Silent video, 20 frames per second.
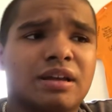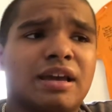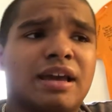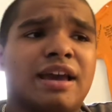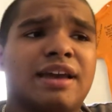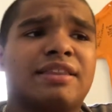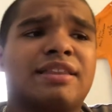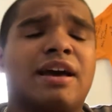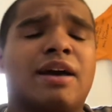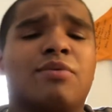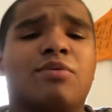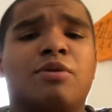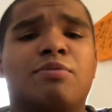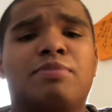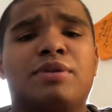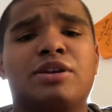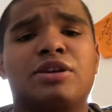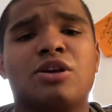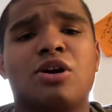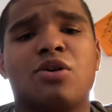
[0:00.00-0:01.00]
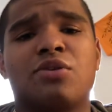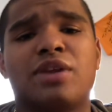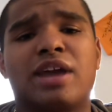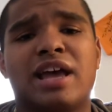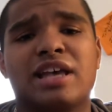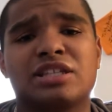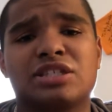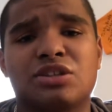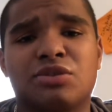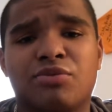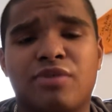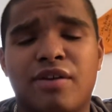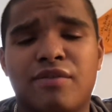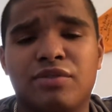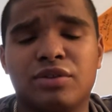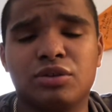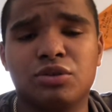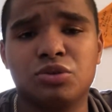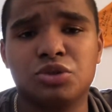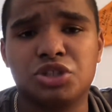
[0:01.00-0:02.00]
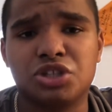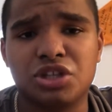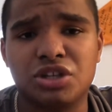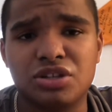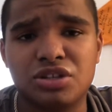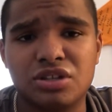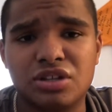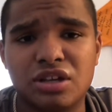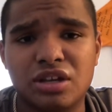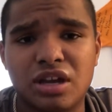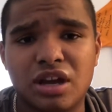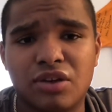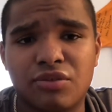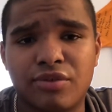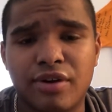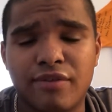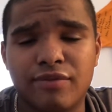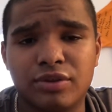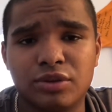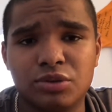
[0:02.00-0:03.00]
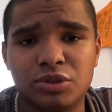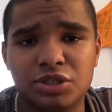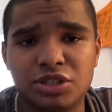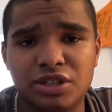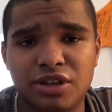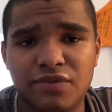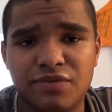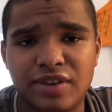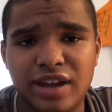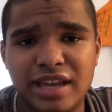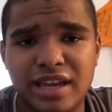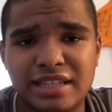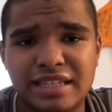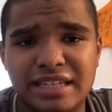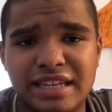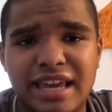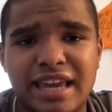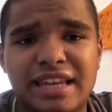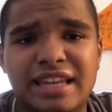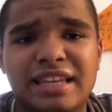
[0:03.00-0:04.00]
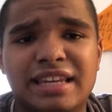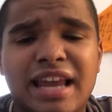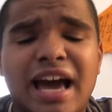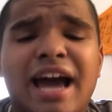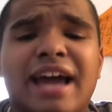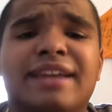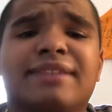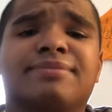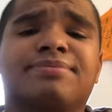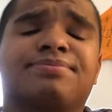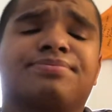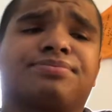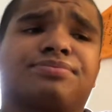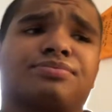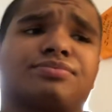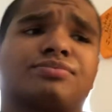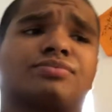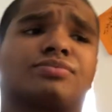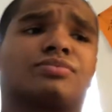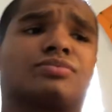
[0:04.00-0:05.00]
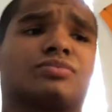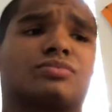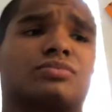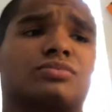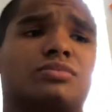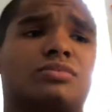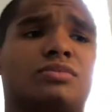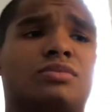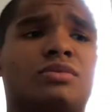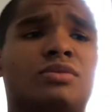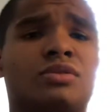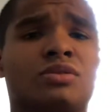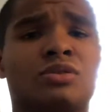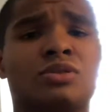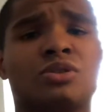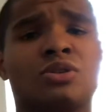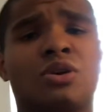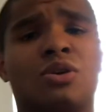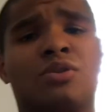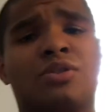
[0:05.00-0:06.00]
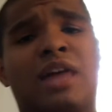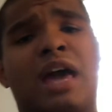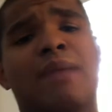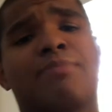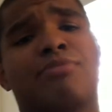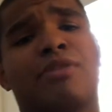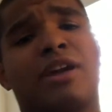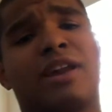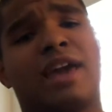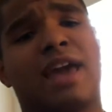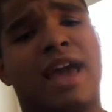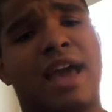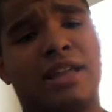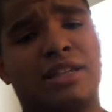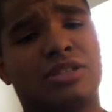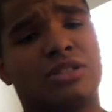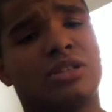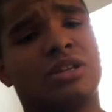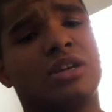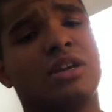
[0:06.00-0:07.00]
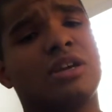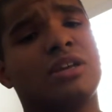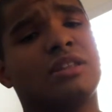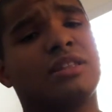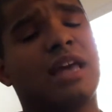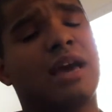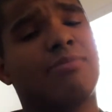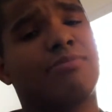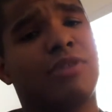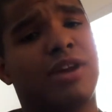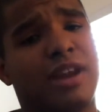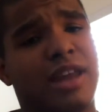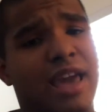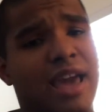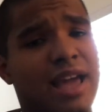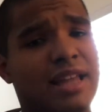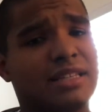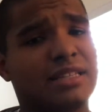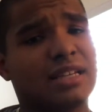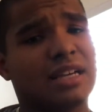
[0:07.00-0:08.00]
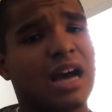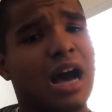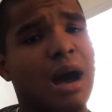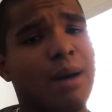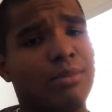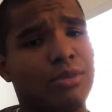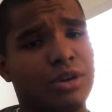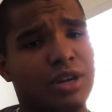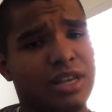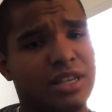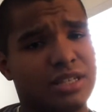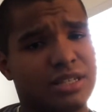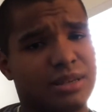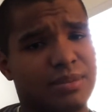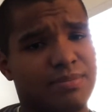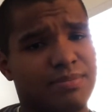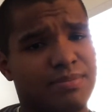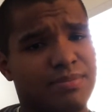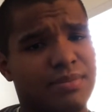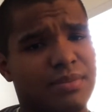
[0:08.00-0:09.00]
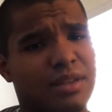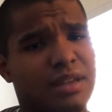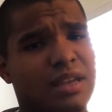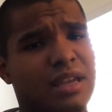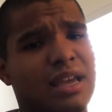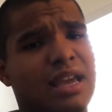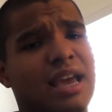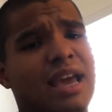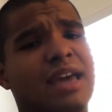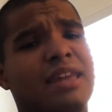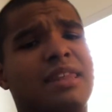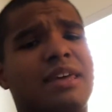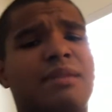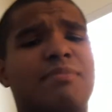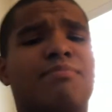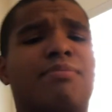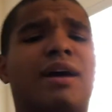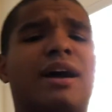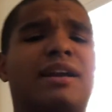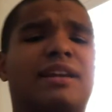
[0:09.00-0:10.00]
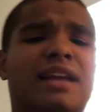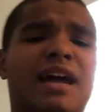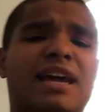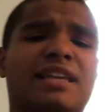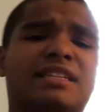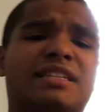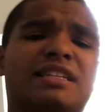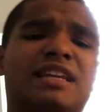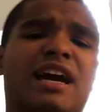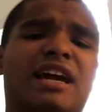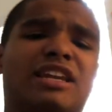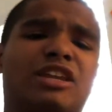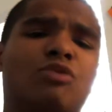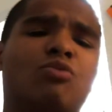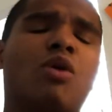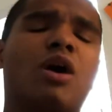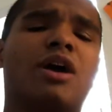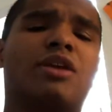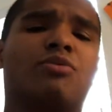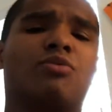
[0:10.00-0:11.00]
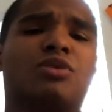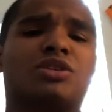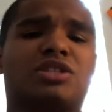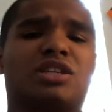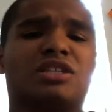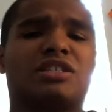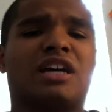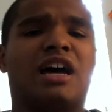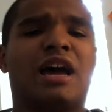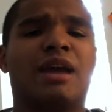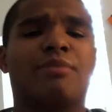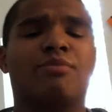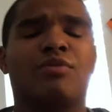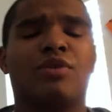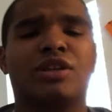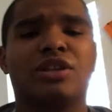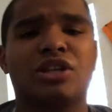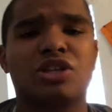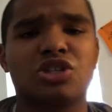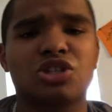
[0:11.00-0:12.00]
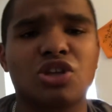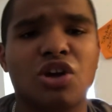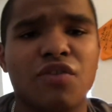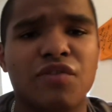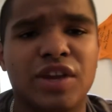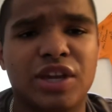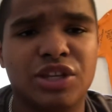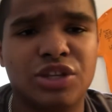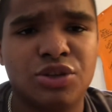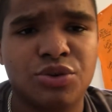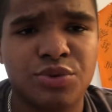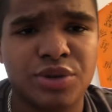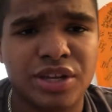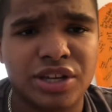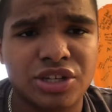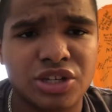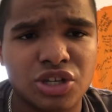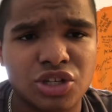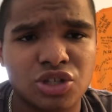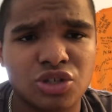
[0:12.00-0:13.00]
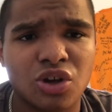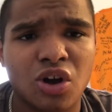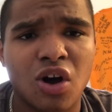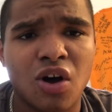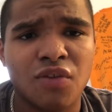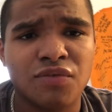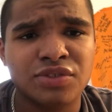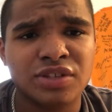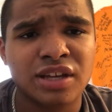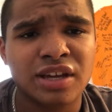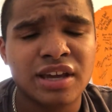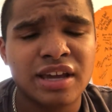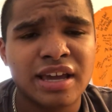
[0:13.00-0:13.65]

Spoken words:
And that would be known as the revolution of 1989. So that brought an end to communism. And then by 1991 was the time when the Soviet Union dissolved.